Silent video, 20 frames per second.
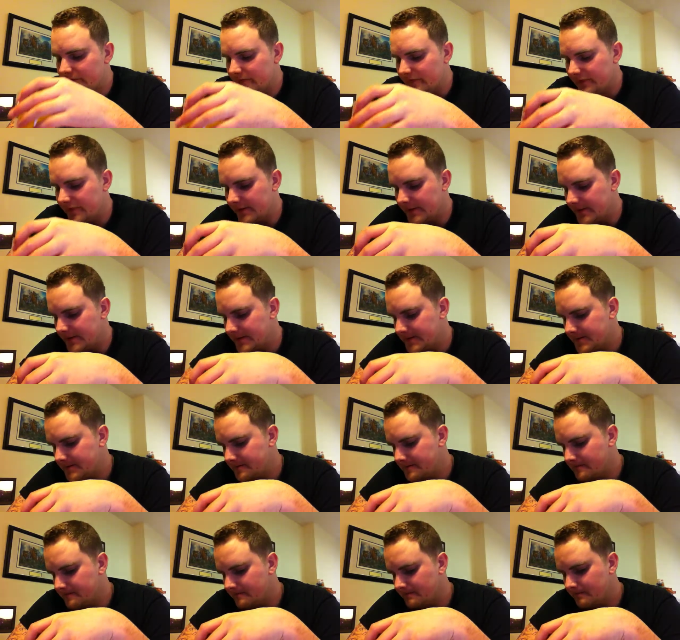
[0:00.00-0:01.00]

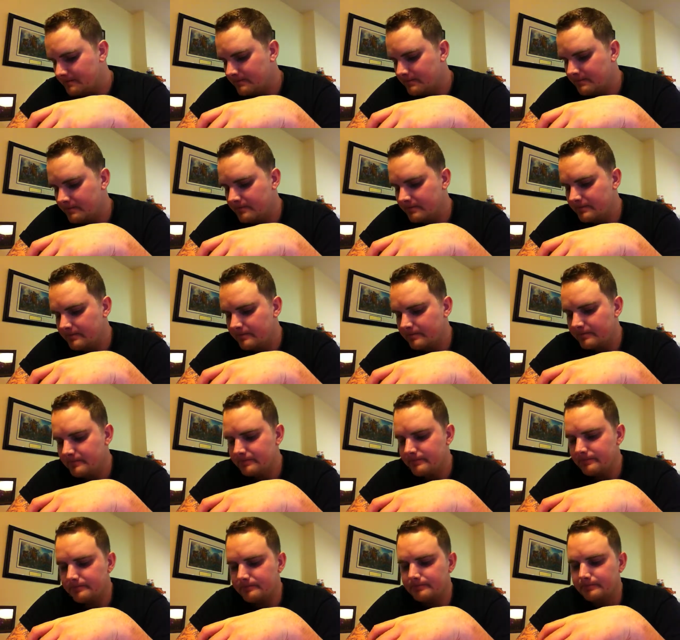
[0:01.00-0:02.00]

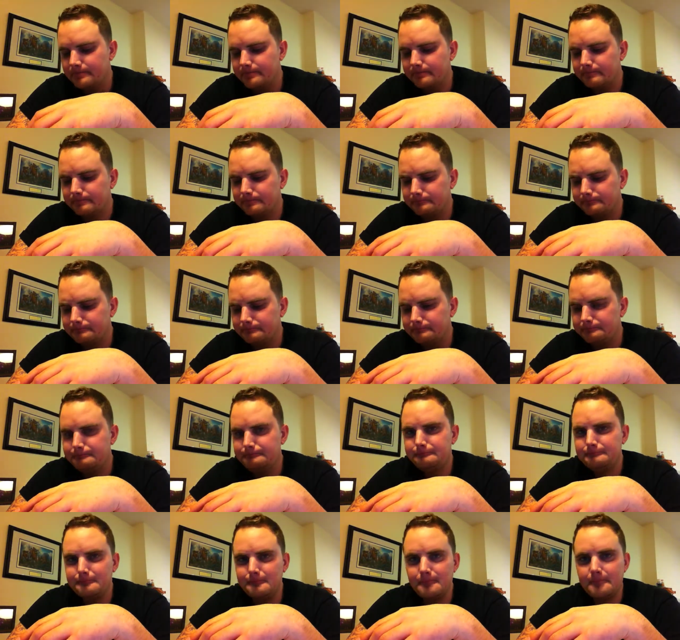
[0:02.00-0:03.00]
No one is speaking in this clip.